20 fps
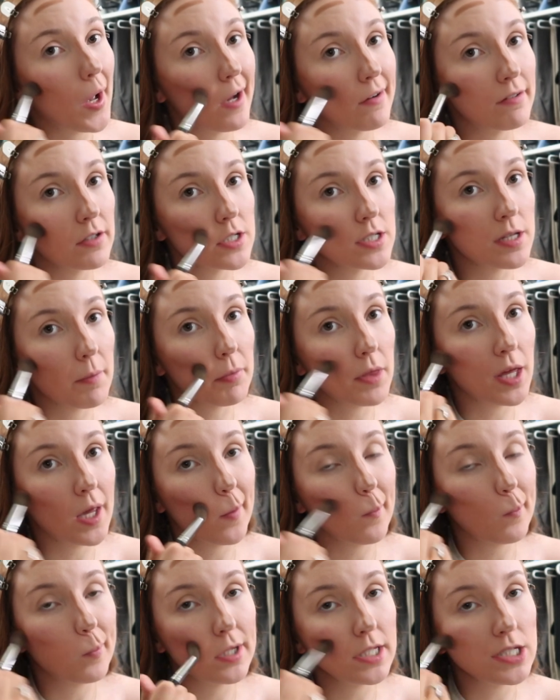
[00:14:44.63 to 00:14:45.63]
cover
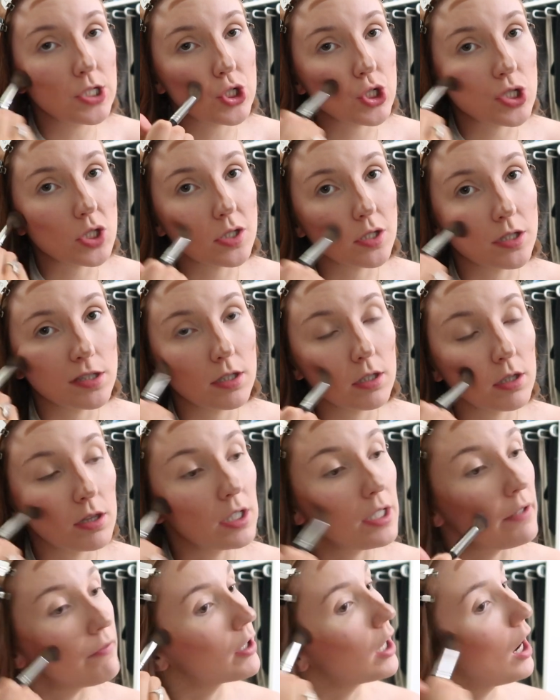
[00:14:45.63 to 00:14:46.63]
something, please just
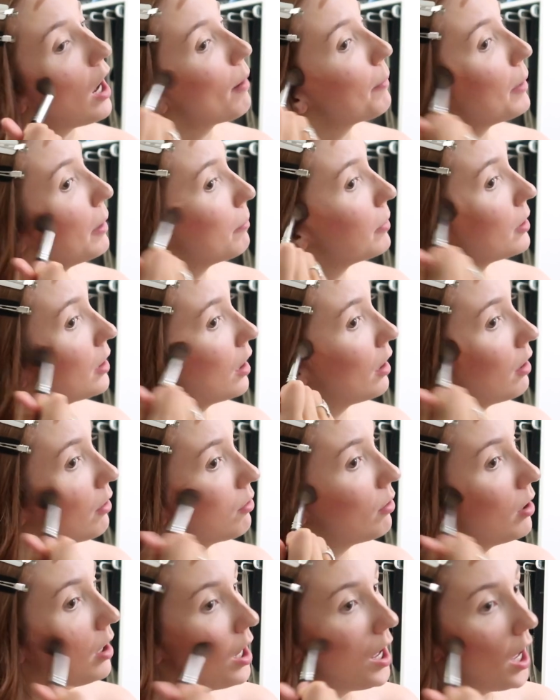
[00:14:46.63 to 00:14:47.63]
leave a comment
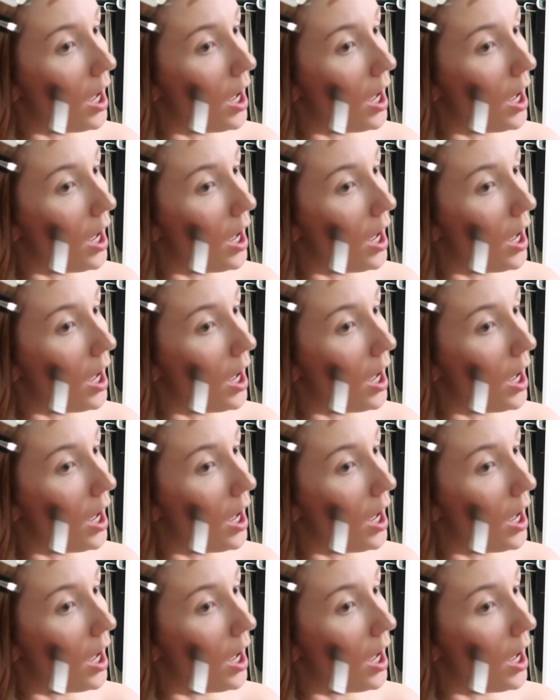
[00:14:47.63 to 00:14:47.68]
below